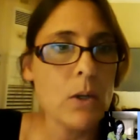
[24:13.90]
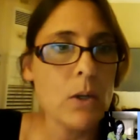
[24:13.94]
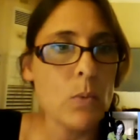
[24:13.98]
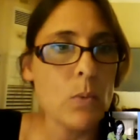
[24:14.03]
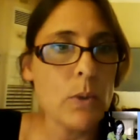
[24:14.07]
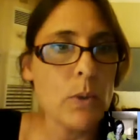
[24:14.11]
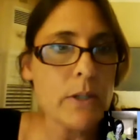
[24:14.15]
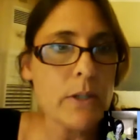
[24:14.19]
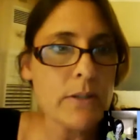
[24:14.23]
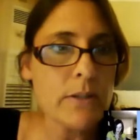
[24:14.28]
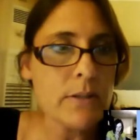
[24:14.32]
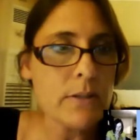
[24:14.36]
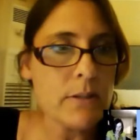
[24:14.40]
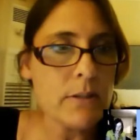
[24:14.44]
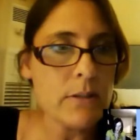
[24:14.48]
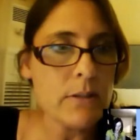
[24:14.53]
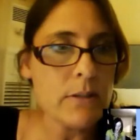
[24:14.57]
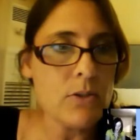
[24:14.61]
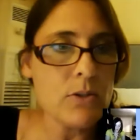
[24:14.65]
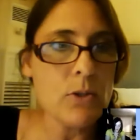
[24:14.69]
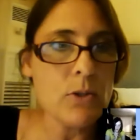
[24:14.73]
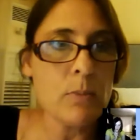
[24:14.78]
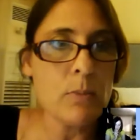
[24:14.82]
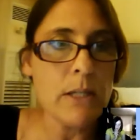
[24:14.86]
risks
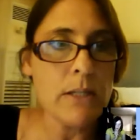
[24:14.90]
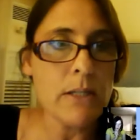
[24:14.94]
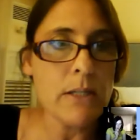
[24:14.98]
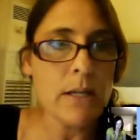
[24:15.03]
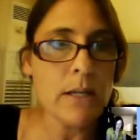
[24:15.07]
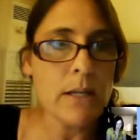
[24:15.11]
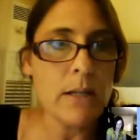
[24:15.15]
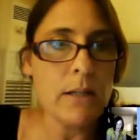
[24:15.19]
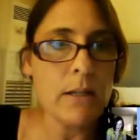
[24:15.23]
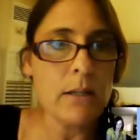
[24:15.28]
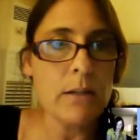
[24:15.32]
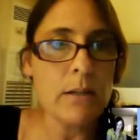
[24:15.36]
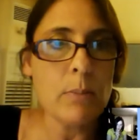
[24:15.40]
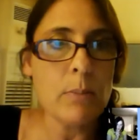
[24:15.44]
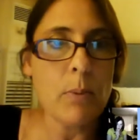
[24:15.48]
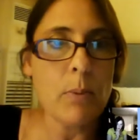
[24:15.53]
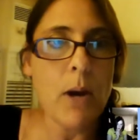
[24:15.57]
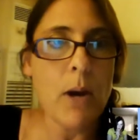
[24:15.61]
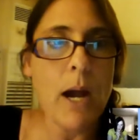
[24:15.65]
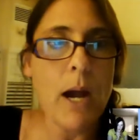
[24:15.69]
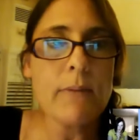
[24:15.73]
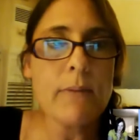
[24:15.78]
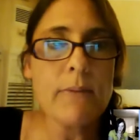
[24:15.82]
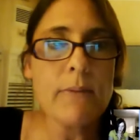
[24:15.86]
to maintaining the
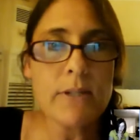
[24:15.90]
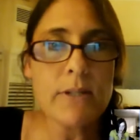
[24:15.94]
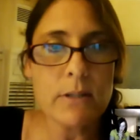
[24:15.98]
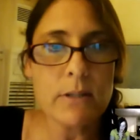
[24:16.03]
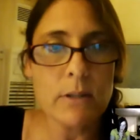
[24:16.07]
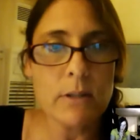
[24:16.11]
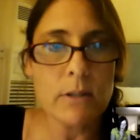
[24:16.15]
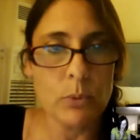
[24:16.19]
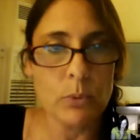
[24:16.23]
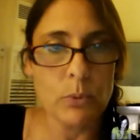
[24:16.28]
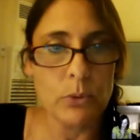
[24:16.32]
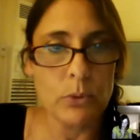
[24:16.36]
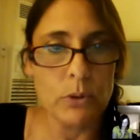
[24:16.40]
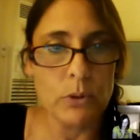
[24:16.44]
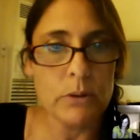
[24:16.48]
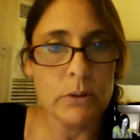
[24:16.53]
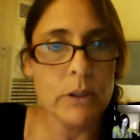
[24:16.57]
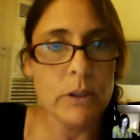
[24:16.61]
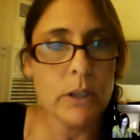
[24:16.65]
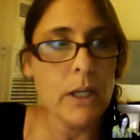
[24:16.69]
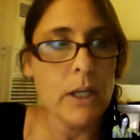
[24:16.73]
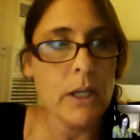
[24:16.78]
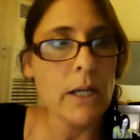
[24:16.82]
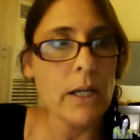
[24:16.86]
privacy rule
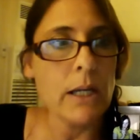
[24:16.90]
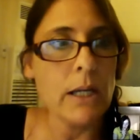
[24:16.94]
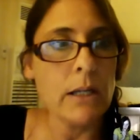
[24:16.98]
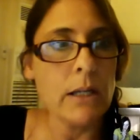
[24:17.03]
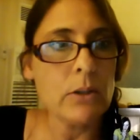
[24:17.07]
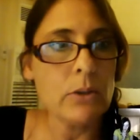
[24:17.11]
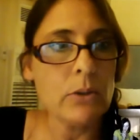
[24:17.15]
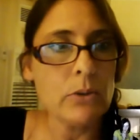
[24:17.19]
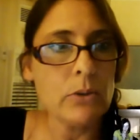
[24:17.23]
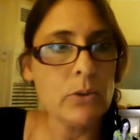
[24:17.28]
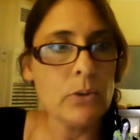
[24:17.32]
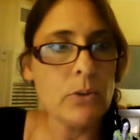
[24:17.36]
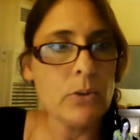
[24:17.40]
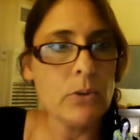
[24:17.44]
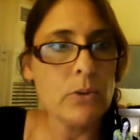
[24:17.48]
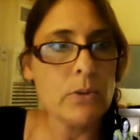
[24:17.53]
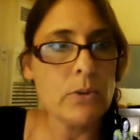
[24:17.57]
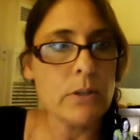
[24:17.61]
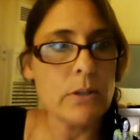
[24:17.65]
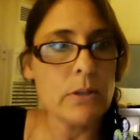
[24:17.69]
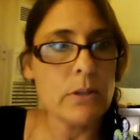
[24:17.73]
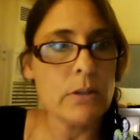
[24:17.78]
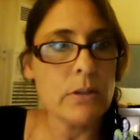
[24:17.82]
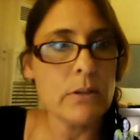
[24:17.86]
include
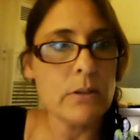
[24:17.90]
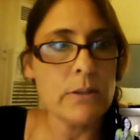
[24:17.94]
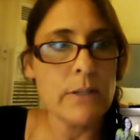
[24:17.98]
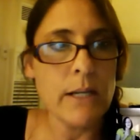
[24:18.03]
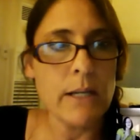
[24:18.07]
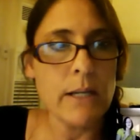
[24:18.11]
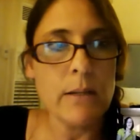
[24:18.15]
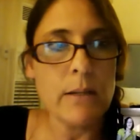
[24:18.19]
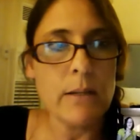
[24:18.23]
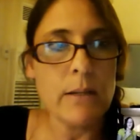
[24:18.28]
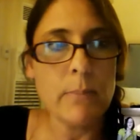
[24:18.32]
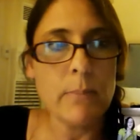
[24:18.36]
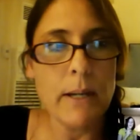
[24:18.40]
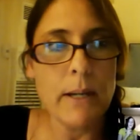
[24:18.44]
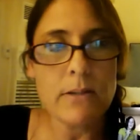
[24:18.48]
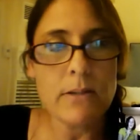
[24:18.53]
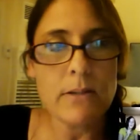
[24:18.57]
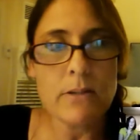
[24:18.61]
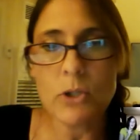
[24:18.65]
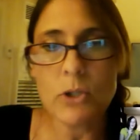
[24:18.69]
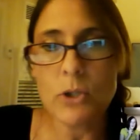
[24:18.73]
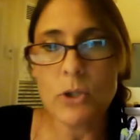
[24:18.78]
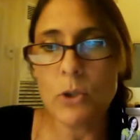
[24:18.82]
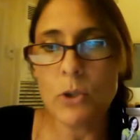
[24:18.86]
database
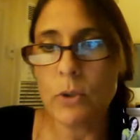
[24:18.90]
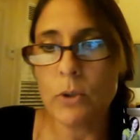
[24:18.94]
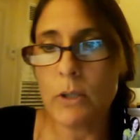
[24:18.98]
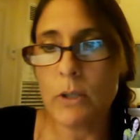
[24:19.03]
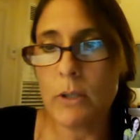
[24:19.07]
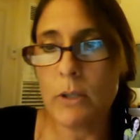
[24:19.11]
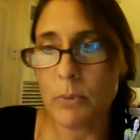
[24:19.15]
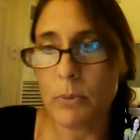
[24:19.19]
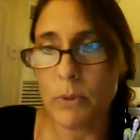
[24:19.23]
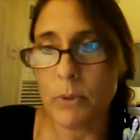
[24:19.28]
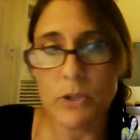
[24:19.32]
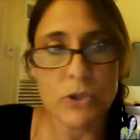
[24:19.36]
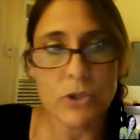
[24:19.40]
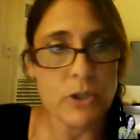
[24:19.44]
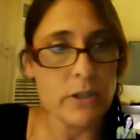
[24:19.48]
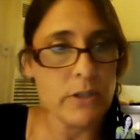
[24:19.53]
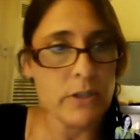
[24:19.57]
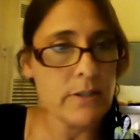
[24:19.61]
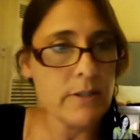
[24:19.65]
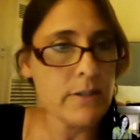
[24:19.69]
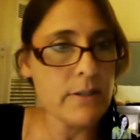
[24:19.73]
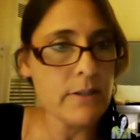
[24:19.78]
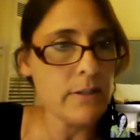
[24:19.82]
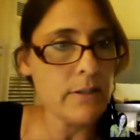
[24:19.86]
security
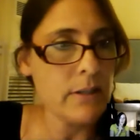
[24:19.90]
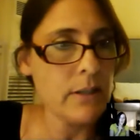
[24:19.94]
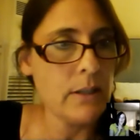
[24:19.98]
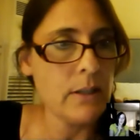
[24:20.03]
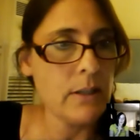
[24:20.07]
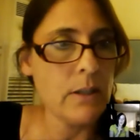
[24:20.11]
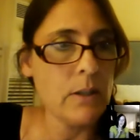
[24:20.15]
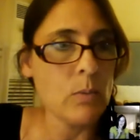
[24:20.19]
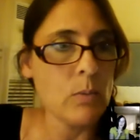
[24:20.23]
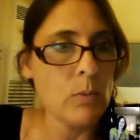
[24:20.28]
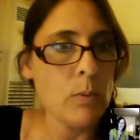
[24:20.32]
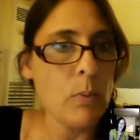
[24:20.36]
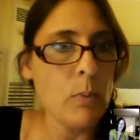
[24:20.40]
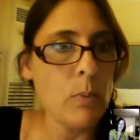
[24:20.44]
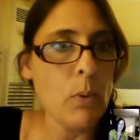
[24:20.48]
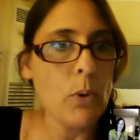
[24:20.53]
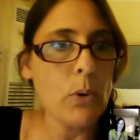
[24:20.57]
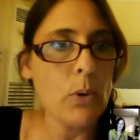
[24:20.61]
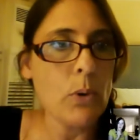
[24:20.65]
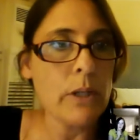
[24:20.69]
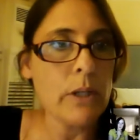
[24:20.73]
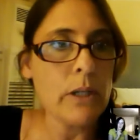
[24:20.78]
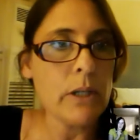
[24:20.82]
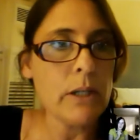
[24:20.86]
breaches,
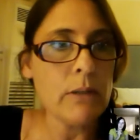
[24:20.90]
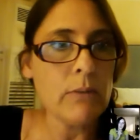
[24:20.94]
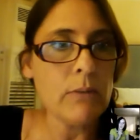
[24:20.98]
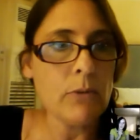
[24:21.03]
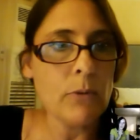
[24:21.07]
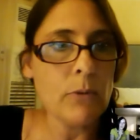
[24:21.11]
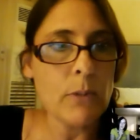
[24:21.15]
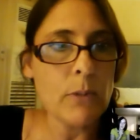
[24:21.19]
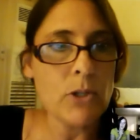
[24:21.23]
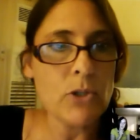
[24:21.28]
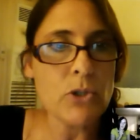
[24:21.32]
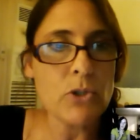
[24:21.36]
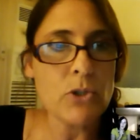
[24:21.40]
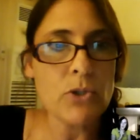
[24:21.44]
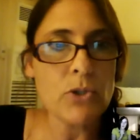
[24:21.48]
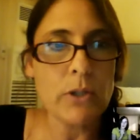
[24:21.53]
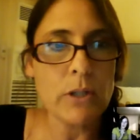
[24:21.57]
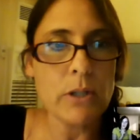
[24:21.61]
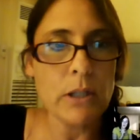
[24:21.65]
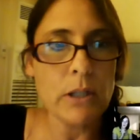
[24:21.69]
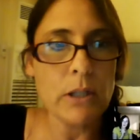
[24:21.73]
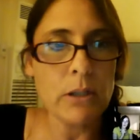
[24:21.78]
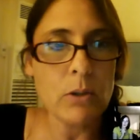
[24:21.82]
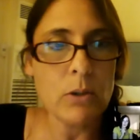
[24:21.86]
reporting information to
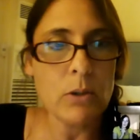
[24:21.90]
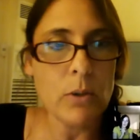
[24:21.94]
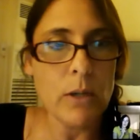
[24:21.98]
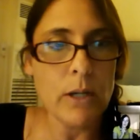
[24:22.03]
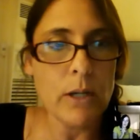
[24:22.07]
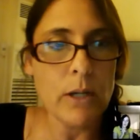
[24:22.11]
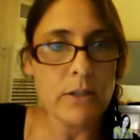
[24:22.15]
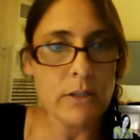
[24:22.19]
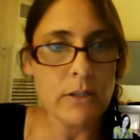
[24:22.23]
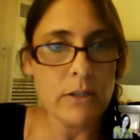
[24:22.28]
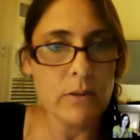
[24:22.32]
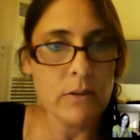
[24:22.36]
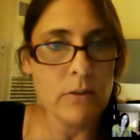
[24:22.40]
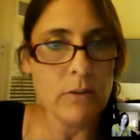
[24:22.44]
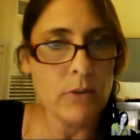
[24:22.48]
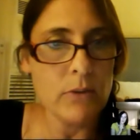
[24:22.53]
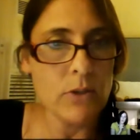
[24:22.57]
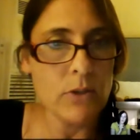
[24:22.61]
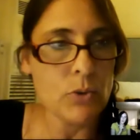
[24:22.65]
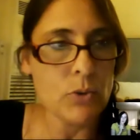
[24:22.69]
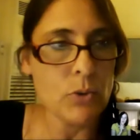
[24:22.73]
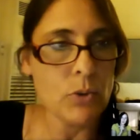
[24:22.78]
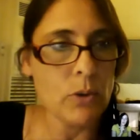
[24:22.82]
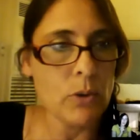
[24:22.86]
the incorrect
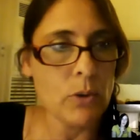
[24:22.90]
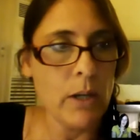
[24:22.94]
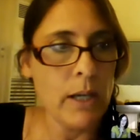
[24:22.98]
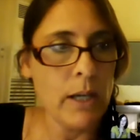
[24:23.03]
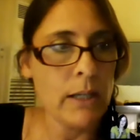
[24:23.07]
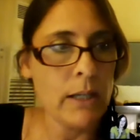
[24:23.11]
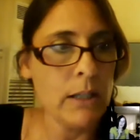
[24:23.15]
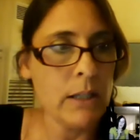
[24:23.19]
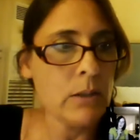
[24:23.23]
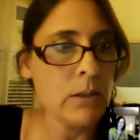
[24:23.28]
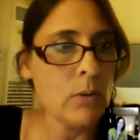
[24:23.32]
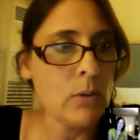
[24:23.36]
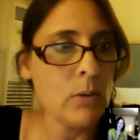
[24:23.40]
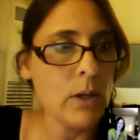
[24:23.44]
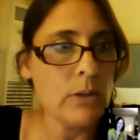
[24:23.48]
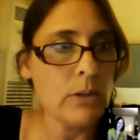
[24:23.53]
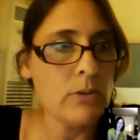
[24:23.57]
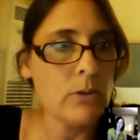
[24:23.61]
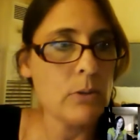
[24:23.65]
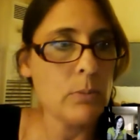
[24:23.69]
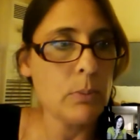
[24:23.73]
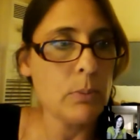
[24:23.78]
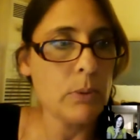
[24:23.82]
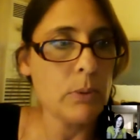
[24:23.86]
individual, and incorrect
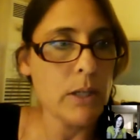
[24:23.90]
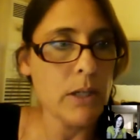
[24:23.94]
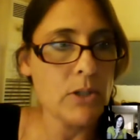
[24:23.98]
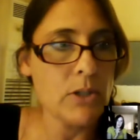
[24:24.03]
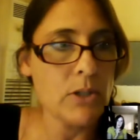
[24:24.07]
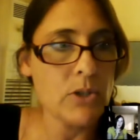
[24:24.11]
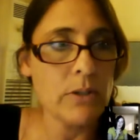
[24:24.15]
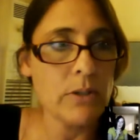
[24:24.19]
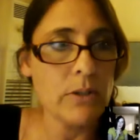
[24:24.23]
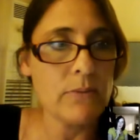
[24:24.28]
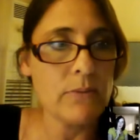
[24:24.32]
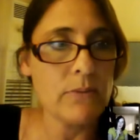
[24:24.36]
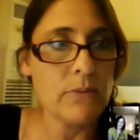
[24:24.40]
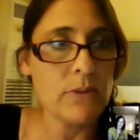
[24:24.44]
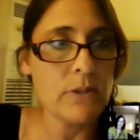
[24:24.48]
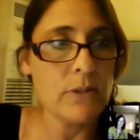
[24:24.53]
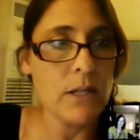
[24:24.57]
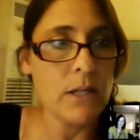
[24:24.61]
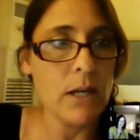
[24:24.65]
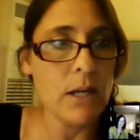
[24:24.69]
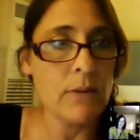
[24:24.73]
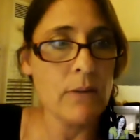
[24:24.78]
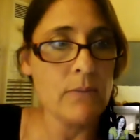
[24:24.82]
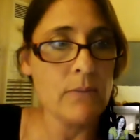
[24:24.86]
duplication
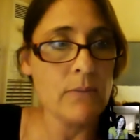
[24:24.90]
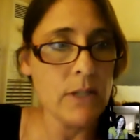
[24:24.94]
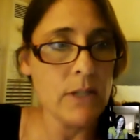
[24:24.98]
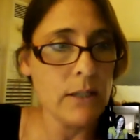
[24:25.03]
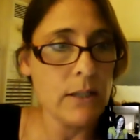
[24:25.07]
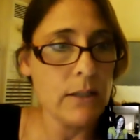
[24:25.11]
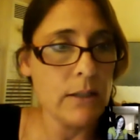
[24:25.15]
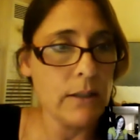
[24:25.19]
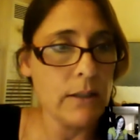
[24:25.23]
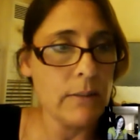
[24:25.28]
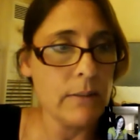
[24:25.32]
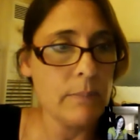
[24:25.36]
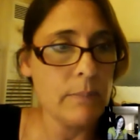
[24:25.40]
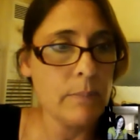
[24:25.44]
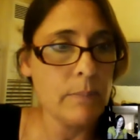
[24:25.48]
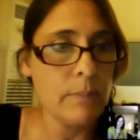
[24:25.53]
of data.